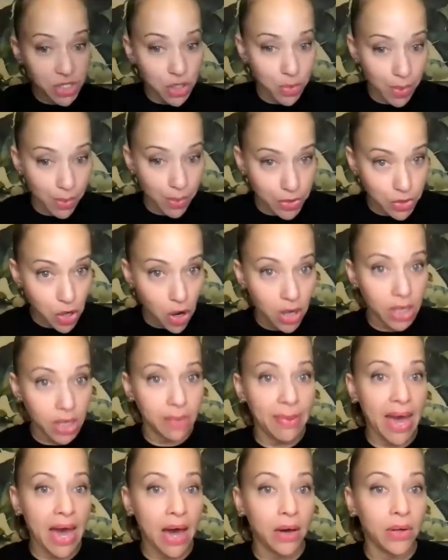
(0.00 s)
who we were talking
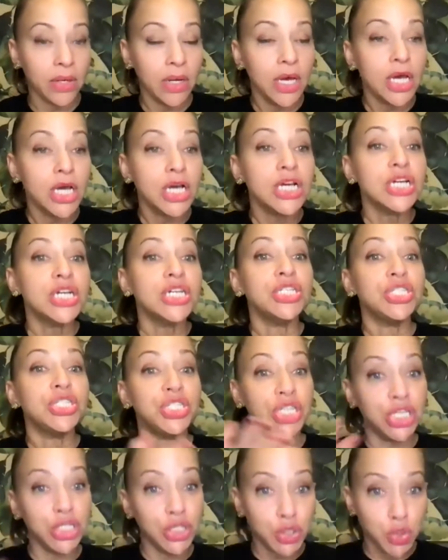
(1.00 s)
about,
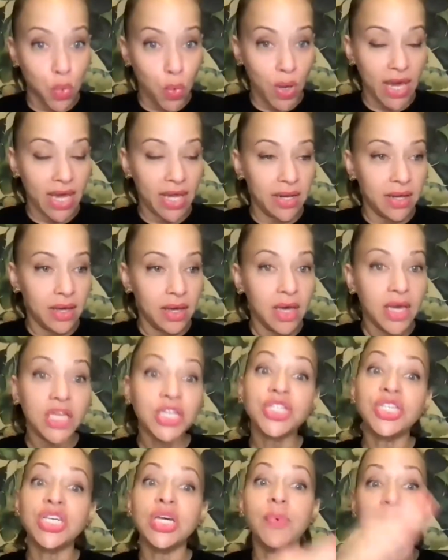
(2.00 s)
she joined,
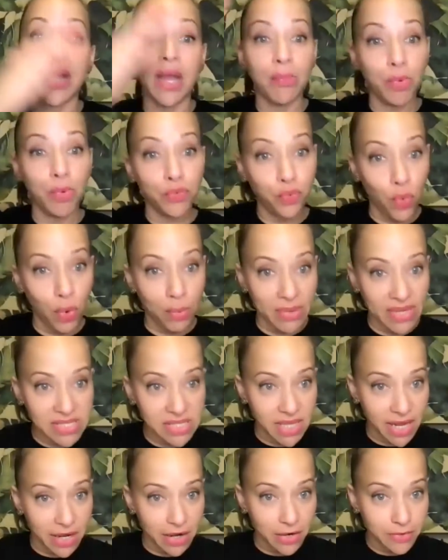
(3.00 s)
she went Emerald 4 months
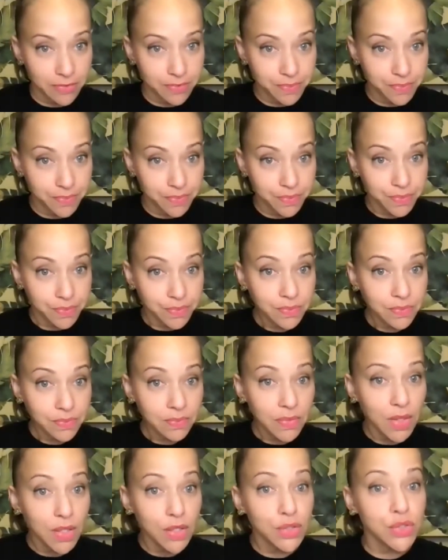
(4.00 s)
later.
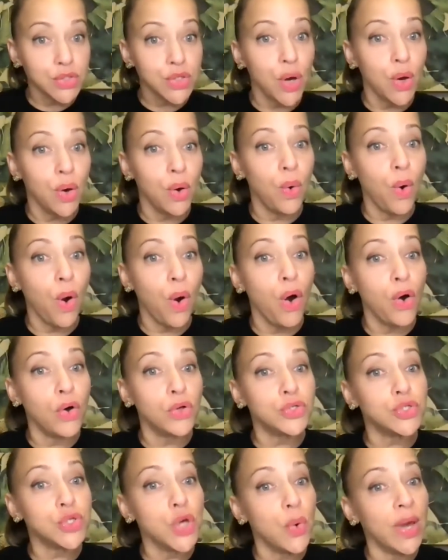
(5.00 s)
So
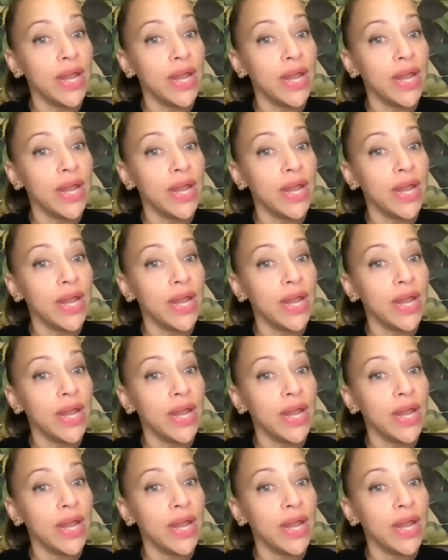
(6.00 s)
also at